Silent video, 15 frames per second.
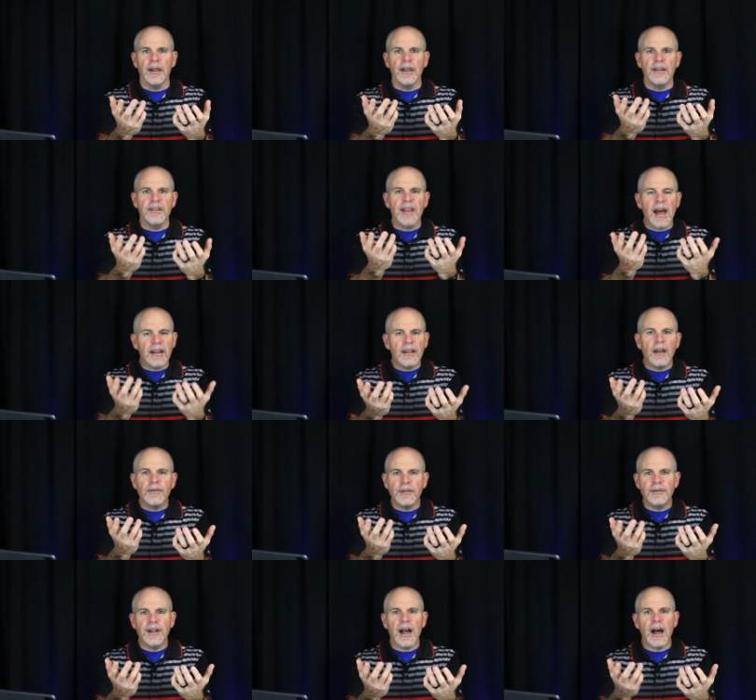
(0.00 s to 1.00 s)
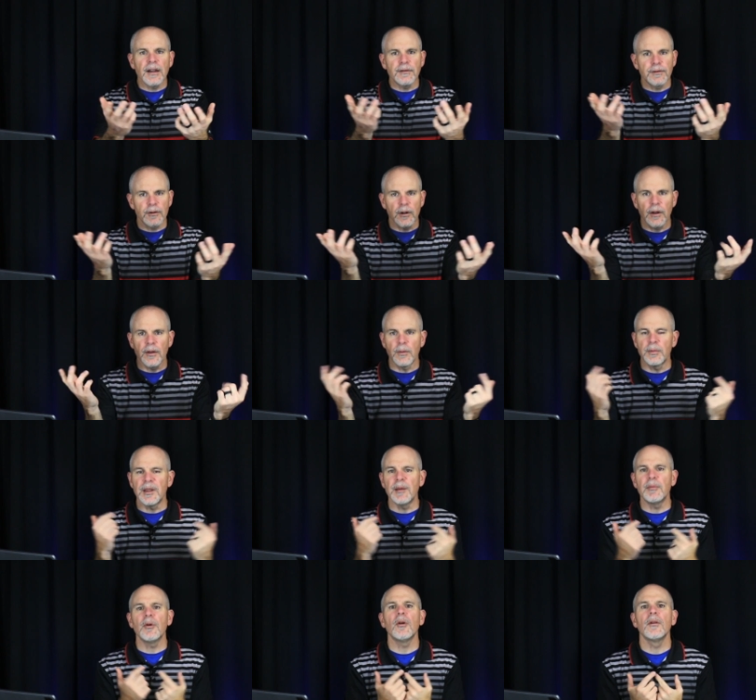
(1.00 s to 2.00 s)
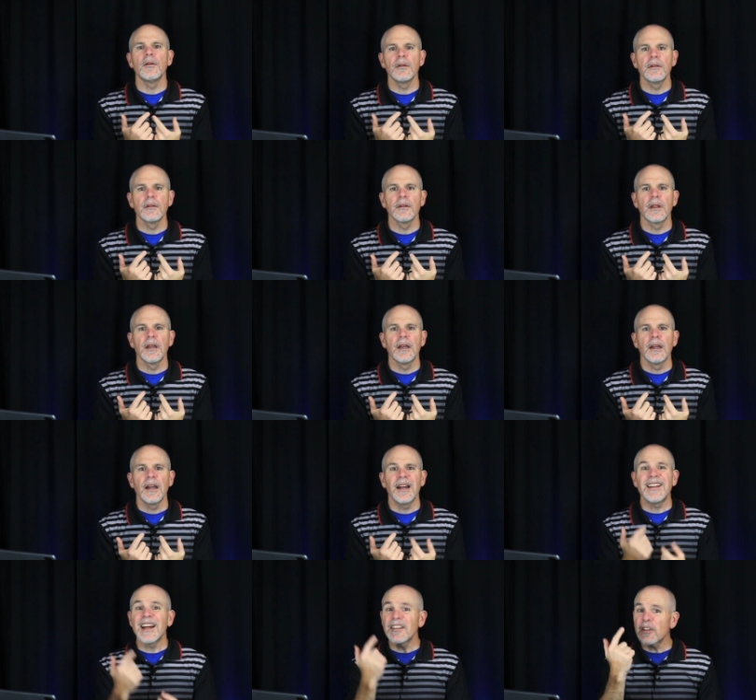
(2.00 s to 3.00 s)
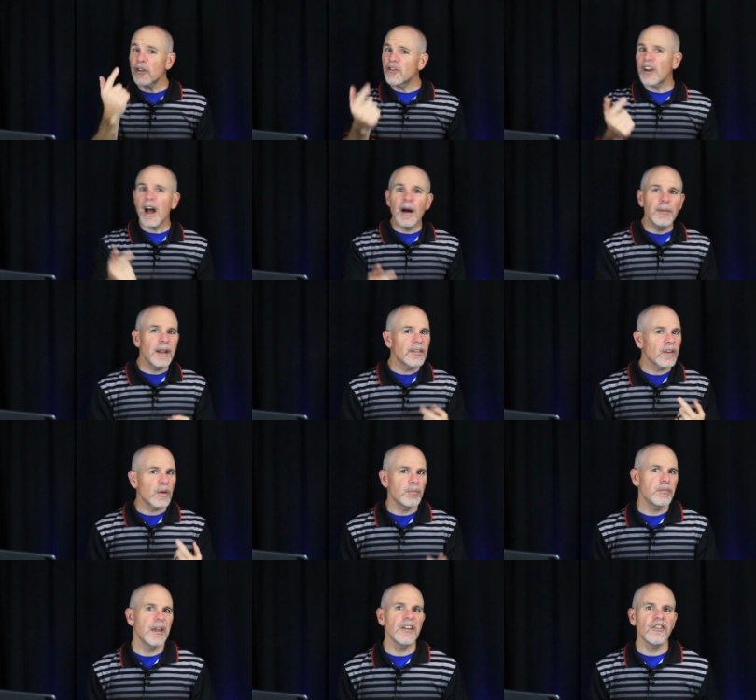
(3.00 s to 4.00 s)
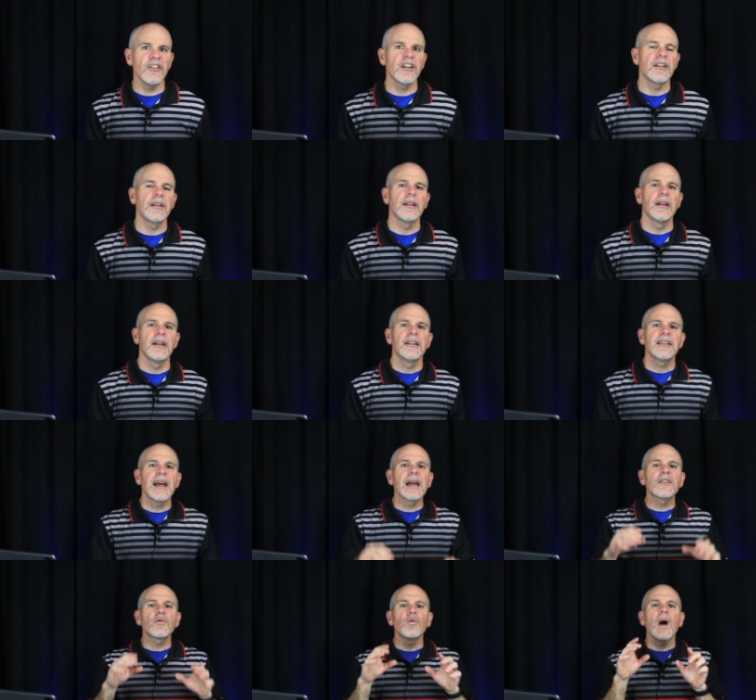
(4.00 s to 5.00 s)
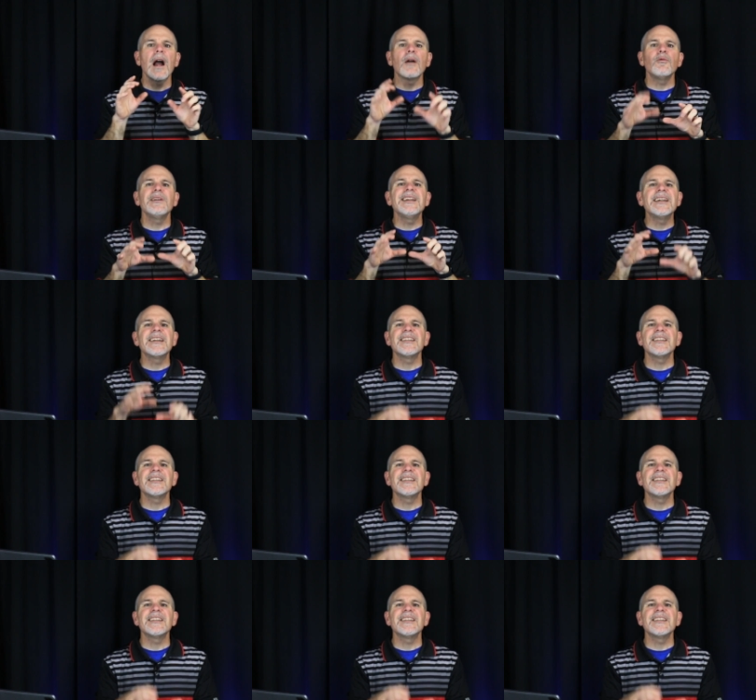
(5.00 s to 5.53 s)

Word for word: is that love of God for other people. And that's our job, that's our mission. That's why we